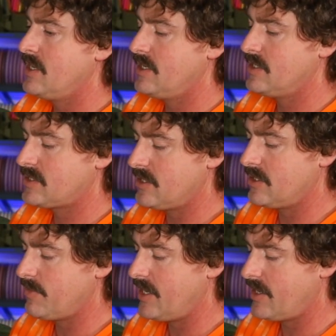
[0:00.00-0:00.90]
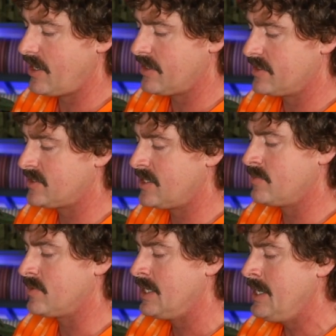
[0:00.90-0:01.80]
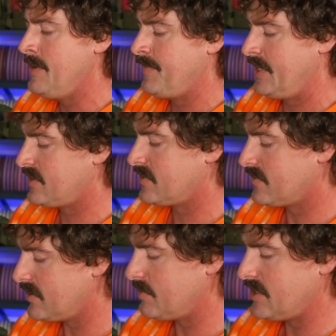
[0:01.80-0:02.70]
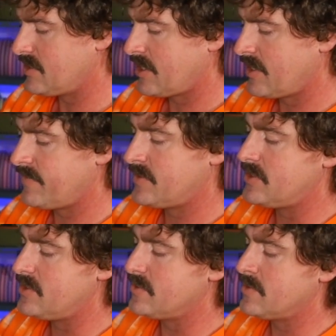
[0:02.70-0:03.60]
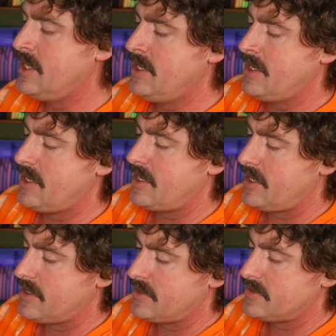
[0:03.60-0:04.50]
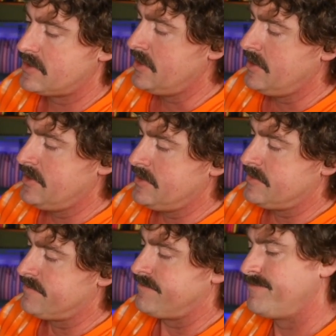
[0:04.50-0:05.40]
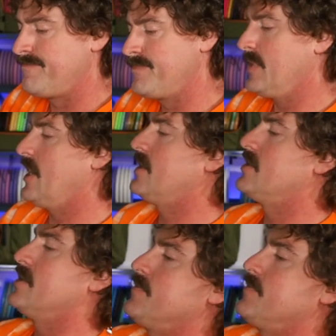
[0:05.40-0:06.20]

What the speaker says: inside the bag and assembled. It's a little bit tough to do, and I don't know.